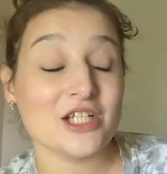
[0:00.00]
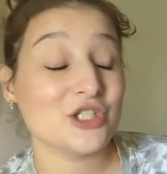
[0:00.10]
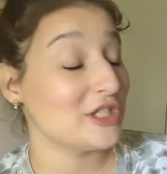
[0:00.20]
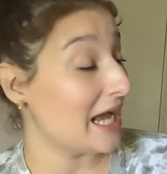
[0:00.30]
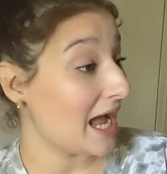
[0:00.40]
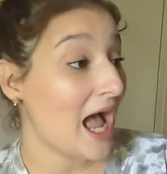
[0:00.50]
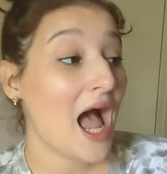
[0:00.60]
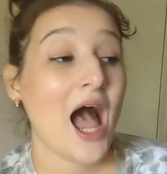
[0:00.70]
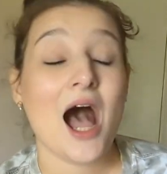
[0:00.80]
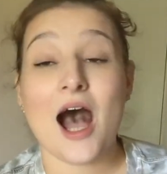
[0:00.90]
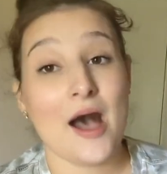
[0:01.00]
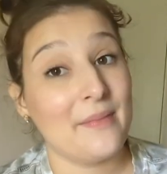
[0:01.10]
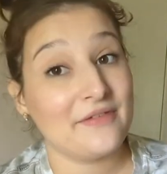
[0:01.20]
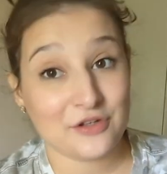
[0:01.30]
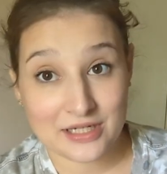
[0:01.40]
So yeah, um,
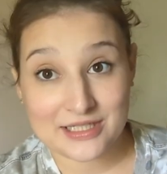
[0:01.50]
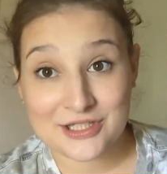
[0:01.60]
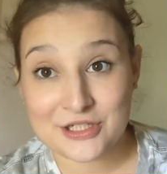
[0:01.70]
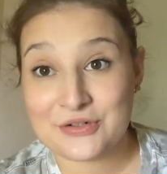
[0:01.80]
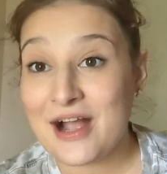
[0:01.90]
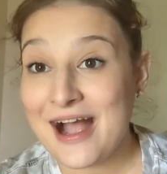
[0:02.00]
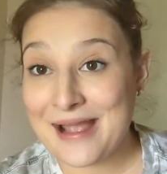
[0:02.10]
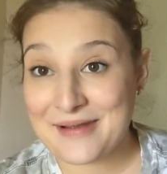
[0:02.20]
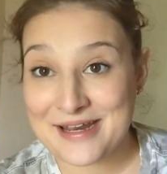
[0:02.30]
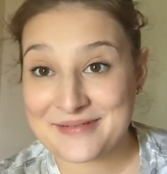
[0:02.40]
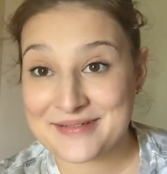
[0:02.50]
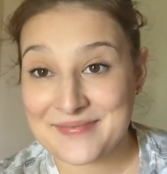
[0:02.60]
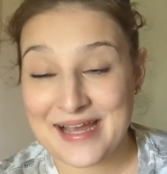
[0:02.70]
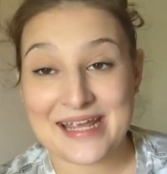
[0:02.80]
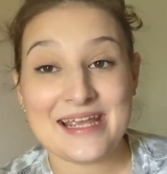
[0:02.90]
if you guys are new, hi, my name is
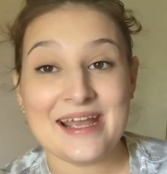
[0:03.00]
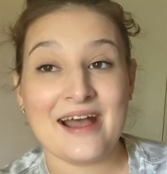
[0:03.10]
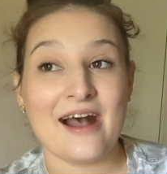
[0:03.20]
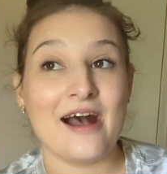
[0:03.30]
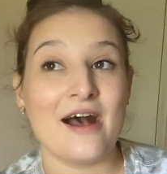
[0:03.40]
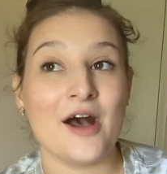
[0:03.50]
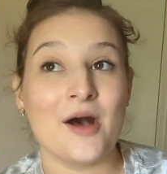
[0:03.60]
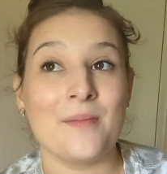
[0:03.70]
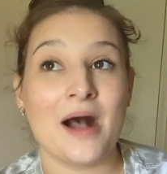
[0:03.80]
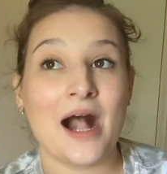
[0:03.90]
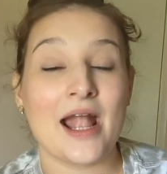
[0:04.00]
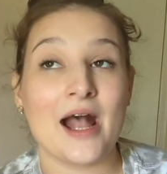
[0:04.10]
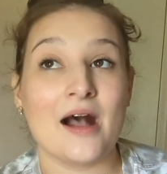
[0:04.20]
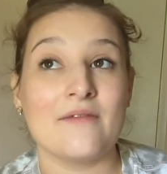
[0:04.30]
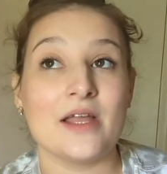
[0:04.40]
Maddie. Um, I
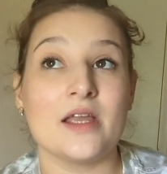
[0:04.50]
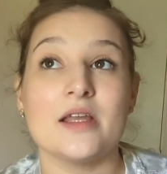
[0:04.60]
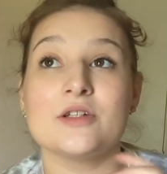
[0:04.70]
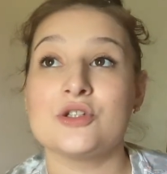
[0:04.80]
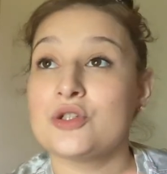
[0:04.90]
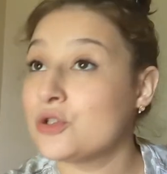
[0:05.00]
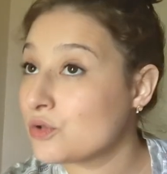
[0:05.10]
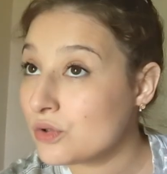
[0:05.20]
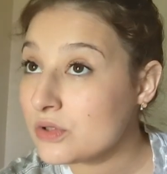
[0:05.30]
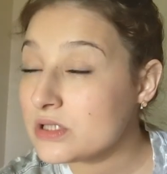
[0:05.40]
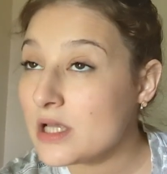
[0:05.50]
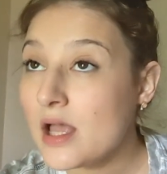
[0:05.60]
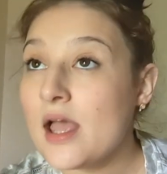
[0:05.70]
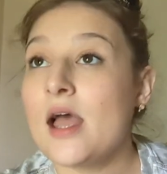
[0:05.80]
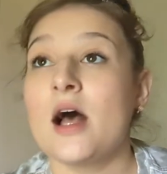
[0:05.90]
have a two-year-old
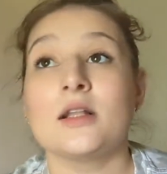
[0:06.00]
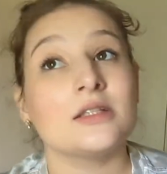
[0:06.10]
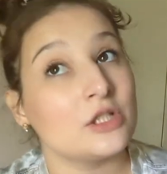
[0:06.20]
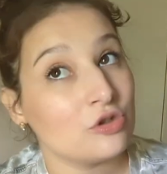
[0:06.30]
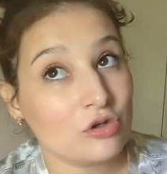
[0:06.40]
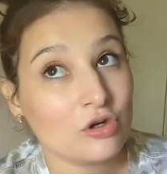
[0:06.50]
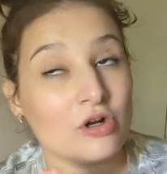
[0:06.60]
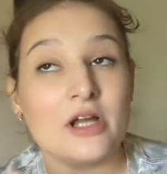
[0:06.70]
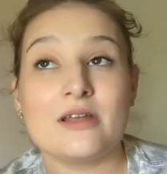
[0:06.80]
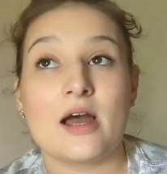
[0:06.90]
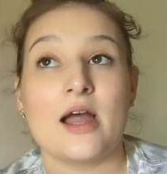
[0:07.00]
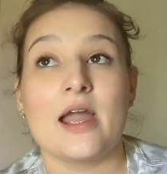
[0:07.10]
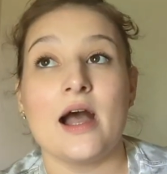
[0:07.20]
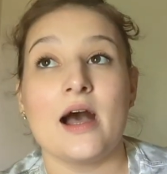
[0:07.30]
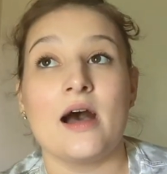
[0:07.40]
little girl and I
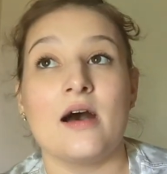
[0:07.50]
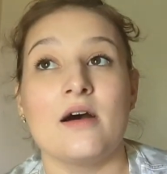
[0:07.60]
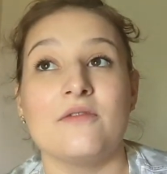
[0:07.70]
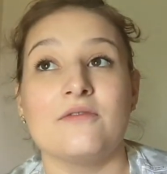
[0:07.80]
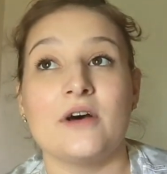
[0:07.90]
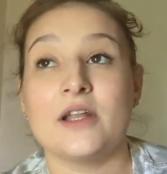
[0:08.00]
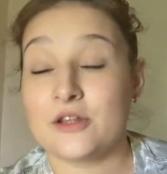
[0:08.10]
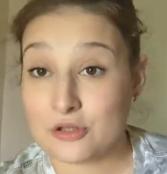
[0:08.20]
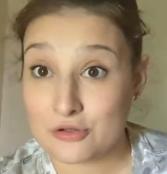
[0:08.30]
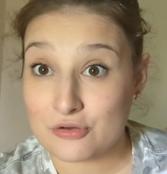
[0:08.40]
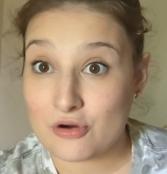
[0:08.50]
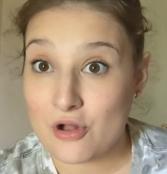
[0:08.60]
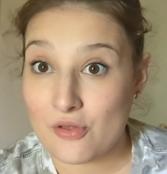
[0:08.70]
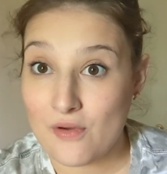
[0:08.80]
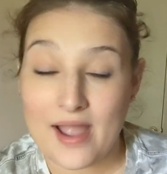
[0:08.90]
have another little girl
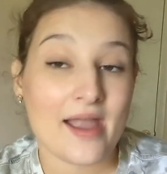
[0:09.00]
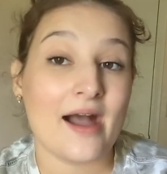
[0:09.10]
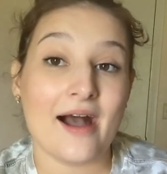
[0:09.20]
on the way.